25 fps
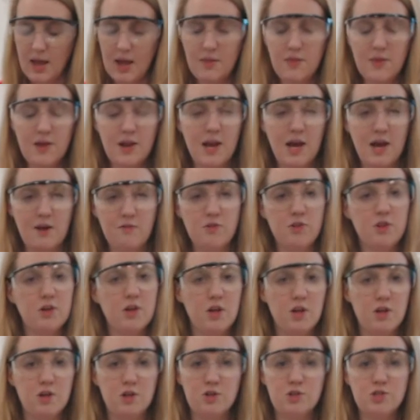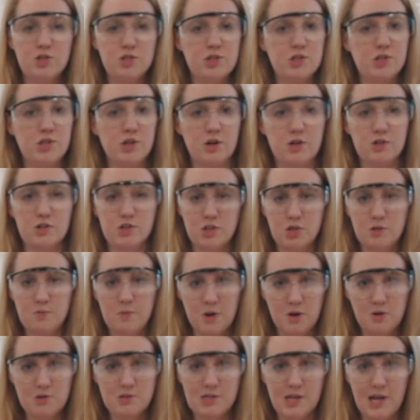And then after the conclusions, there are 2
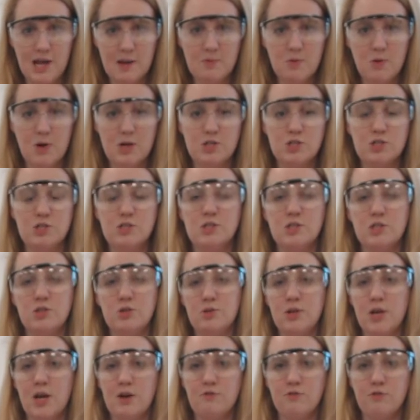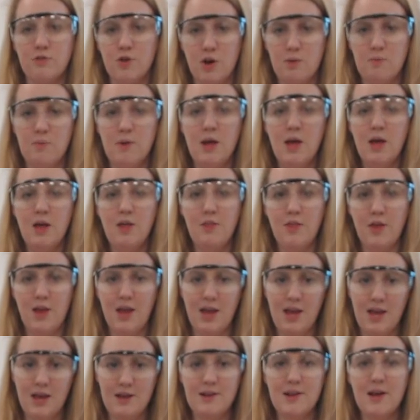post-lab questions that you'll get from the
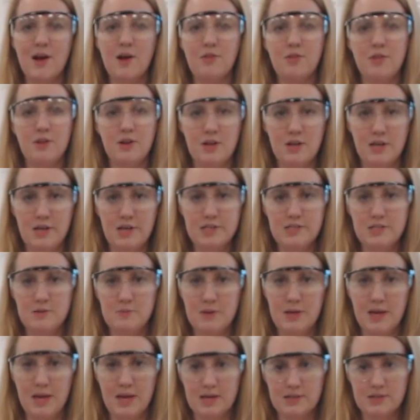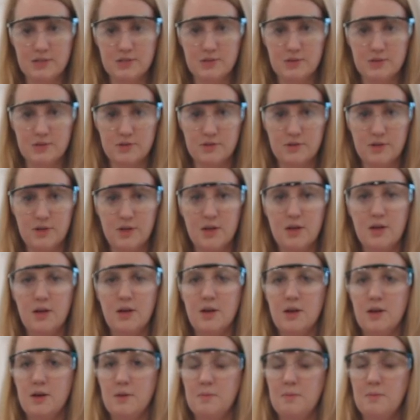handout that need to be answered.
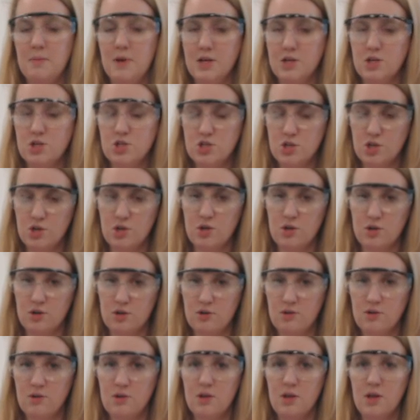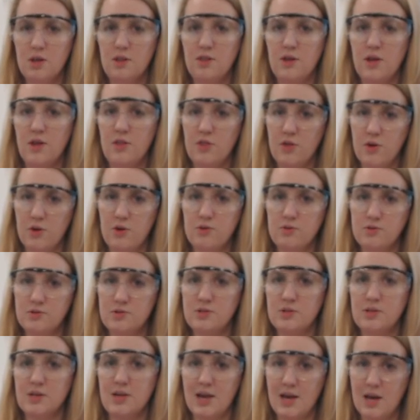Make sure that
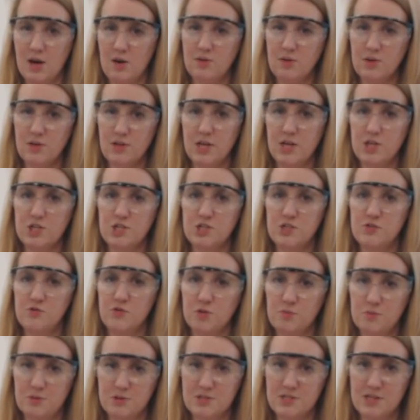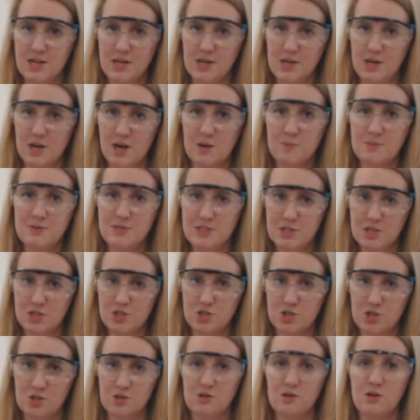those calculations for percent
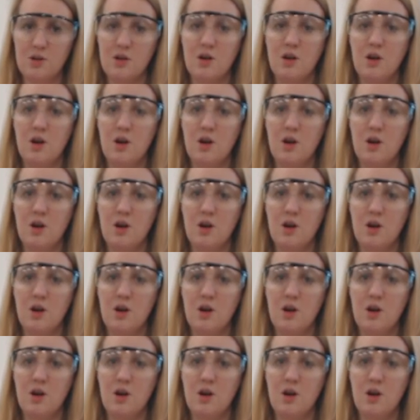composition